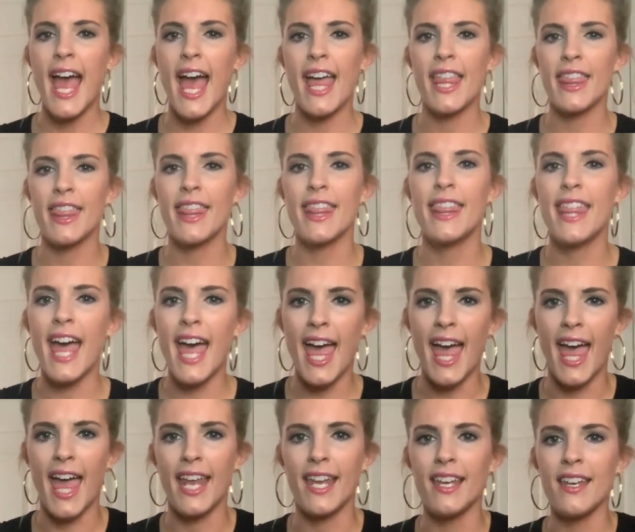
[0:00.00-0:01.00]
And
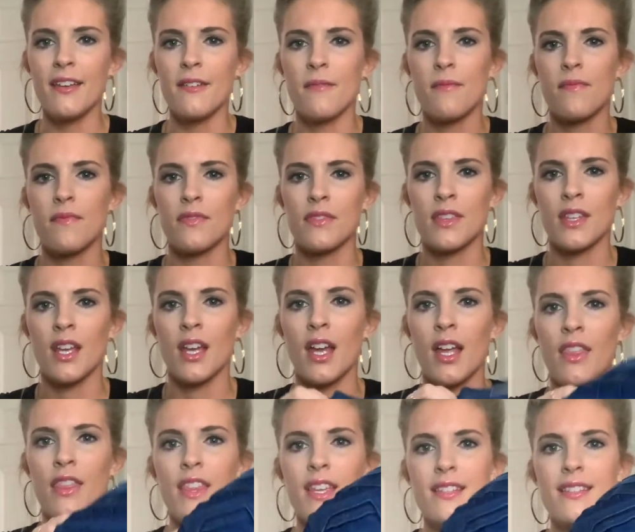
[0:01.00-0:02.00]
then,
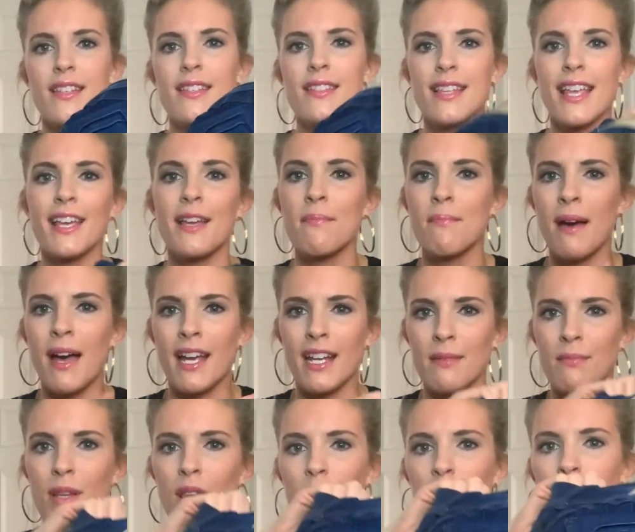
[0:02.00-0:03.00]
and this is like
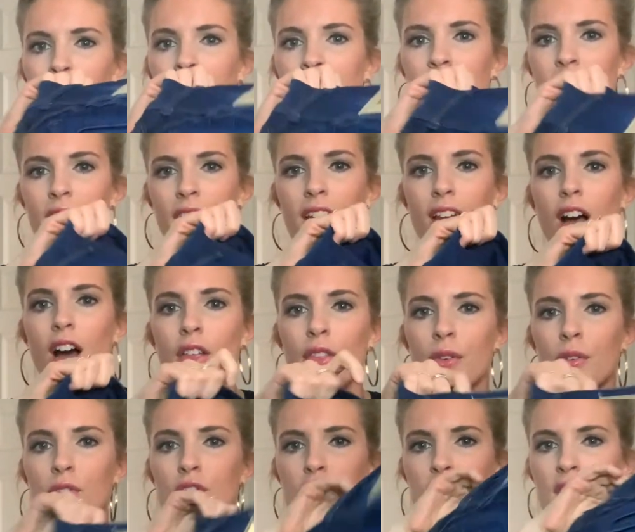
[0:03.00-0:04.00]
mind blowing that
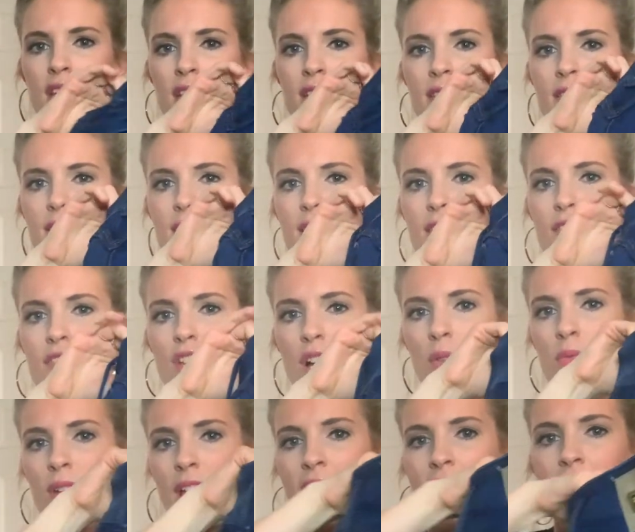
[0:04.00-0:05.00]
other jeans
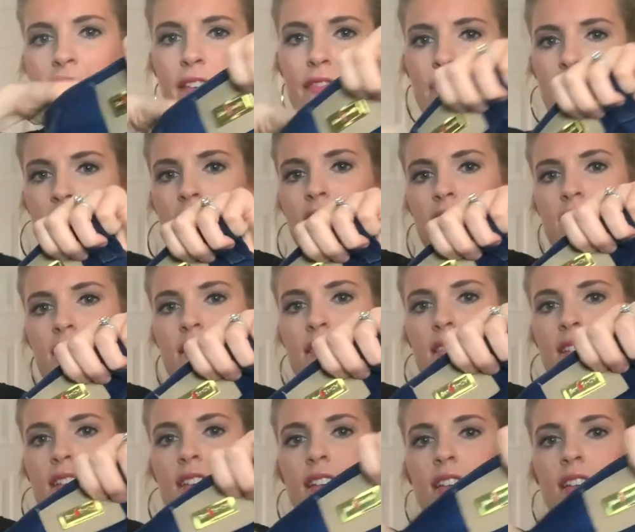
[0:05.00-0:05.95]
don't have this,